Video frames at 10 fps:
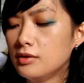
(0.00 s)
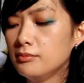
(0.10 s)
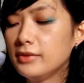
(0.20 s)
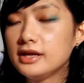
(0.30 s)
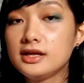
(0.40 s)

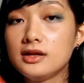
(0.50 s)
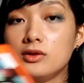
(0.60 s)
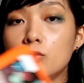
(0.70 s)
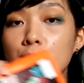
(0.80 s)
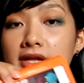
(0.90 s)
Many
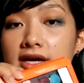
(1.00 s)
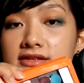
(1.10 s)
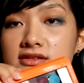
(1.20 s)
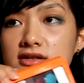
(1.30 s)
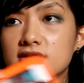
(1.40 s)

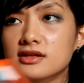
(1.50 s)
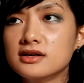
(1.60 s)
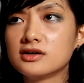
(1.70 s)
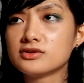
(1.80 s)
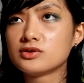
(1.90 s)
Luminizer,
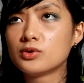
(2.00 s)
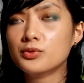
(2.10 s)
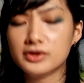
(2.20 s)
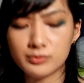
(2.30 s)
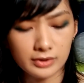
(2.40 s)
the
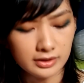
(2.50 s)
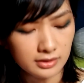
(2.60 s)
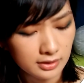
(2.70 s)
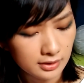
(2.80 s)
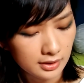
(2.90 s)
golden one,
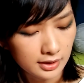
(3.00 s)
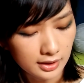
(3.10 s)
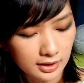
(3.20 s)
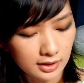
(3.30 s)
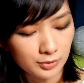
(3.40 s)

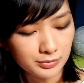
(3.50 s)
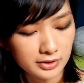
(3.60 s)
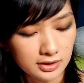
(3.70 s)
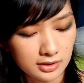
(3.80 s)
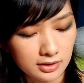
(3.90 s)
and I'll
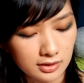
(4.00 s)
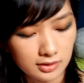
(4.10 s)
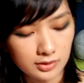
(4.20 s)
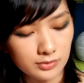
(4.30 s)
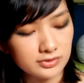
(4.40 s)
be
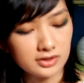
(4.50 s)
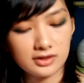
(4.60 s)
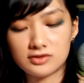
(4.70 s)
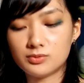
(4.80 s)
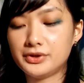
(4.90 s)
using
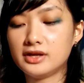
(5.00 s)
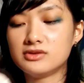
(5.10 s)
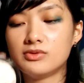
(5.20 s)
this one as well.